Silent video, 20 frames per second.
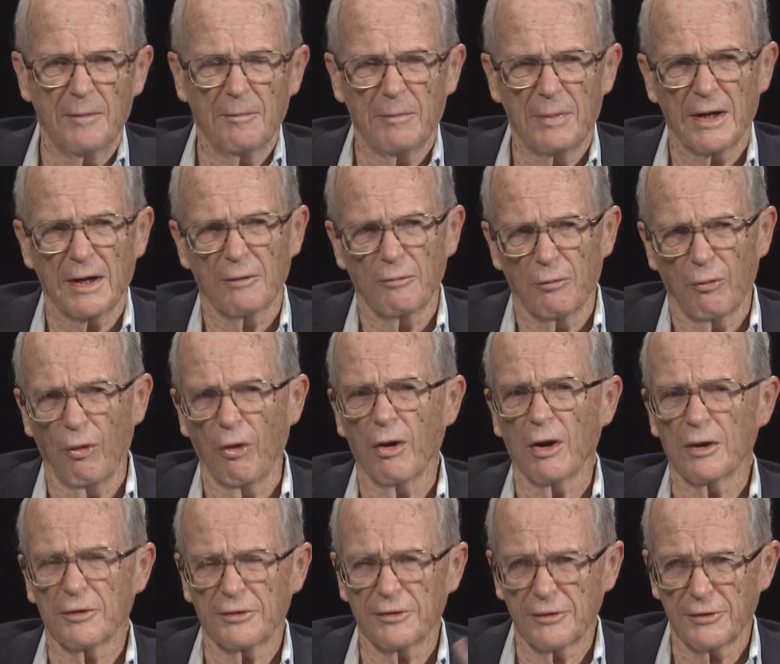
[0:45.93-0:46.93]
by
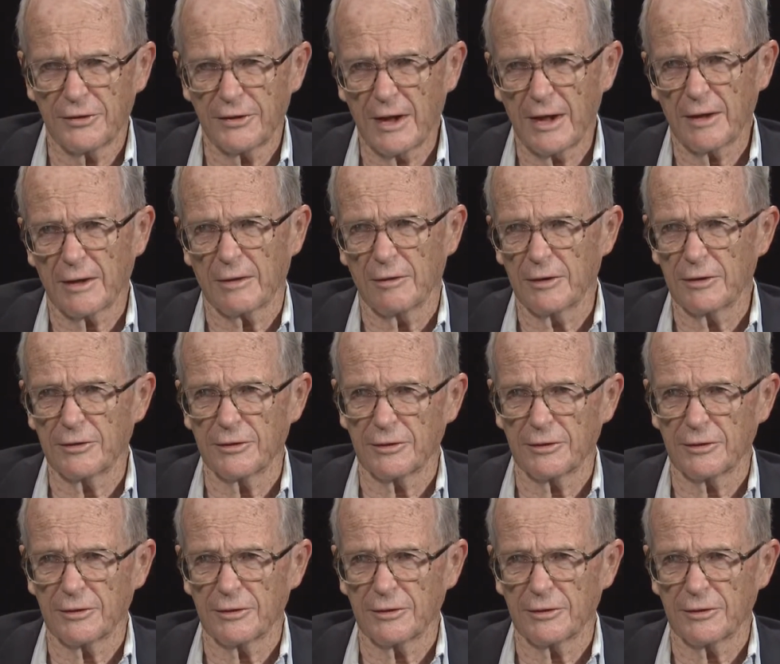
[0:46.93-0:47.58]
Wallace and Snedecor. This